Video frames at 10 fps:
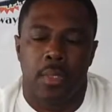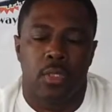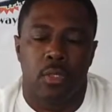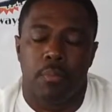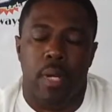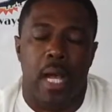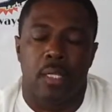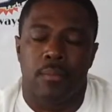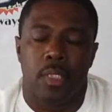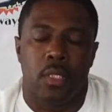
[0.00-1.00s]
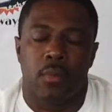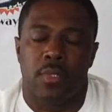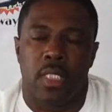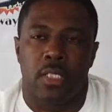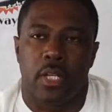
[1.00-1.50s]
But you can buy them,
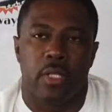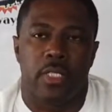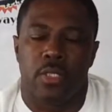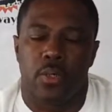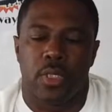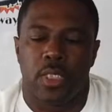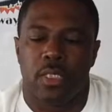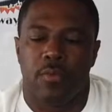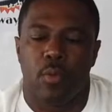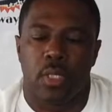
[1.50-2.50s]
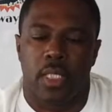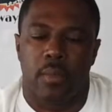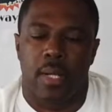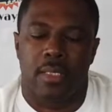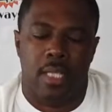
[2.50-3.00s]
32 or 64
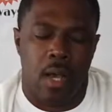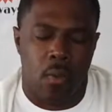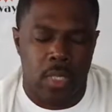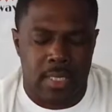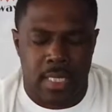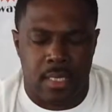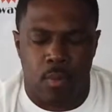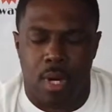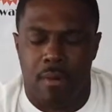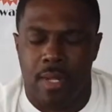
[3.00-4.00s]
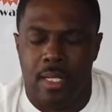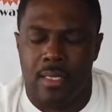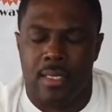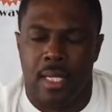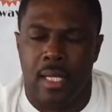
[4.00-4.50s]
gigabytes. I want to say somewhere I read
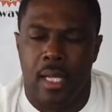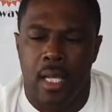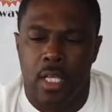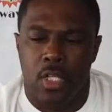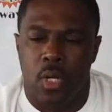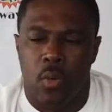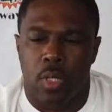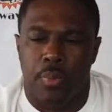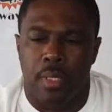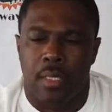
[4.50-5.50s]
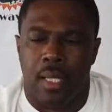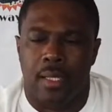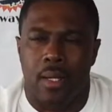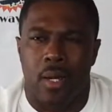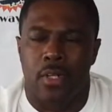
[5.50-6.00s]
it said you don't want to put
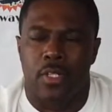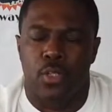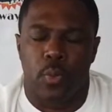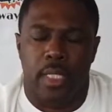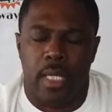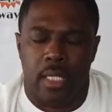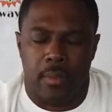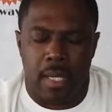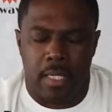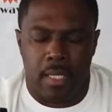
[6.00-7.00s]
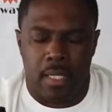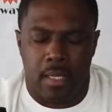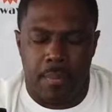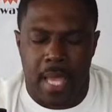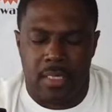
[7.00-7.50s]
like 128 gigabyte in there.
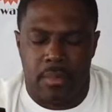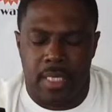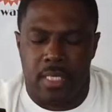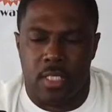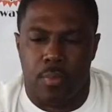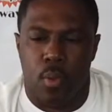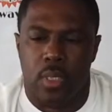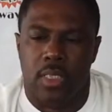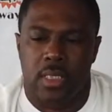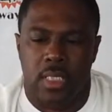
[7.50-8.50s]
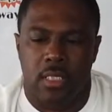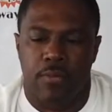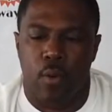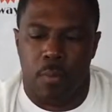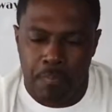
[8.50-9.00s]
The maximum that it supports is
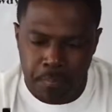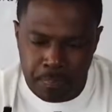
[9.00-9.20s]
64.